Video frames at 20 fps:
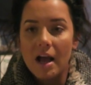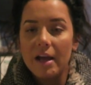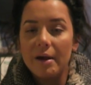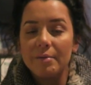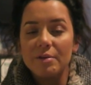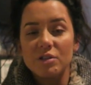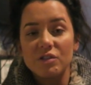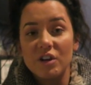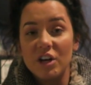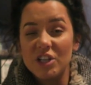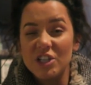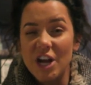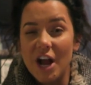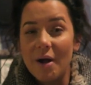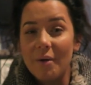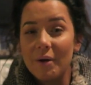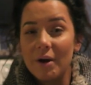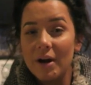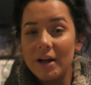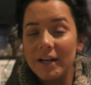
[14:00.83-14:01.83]
it was rush
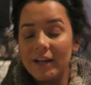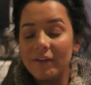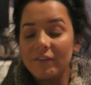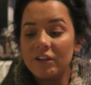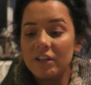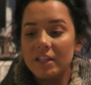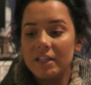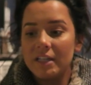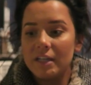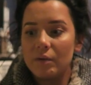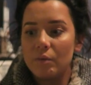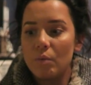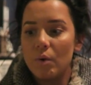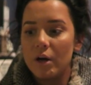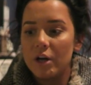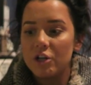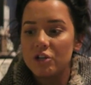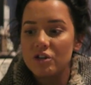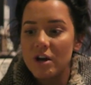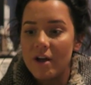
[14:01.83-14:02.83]
hour I really didn't
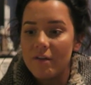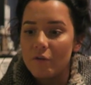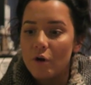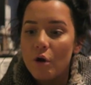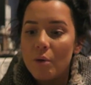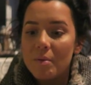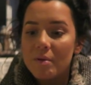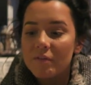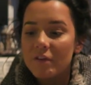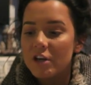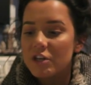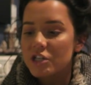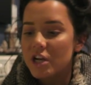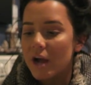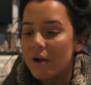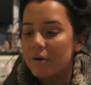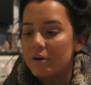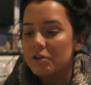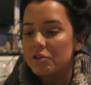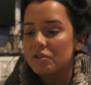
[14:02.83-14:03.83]
want to drive home in rush
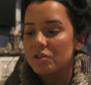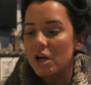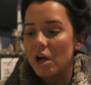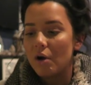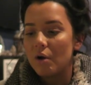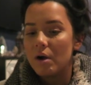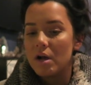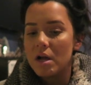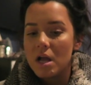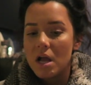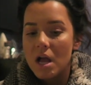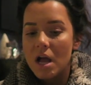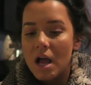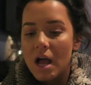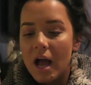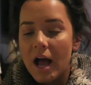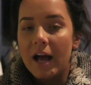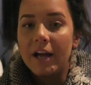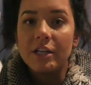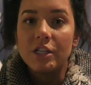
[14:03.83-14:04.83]
hour, so
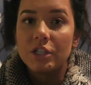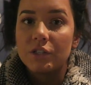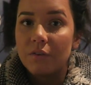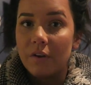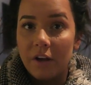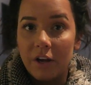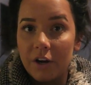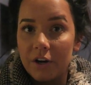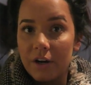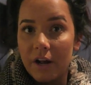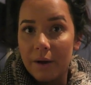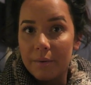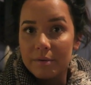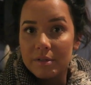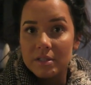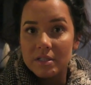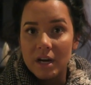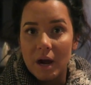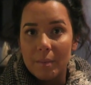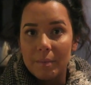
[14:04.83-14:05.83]
I just figured I
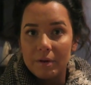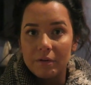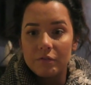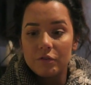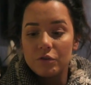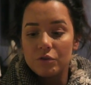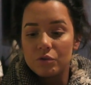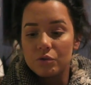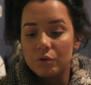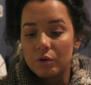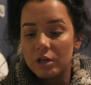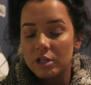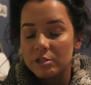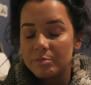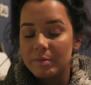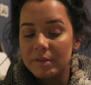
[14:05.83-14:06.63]
would stop at a few stores.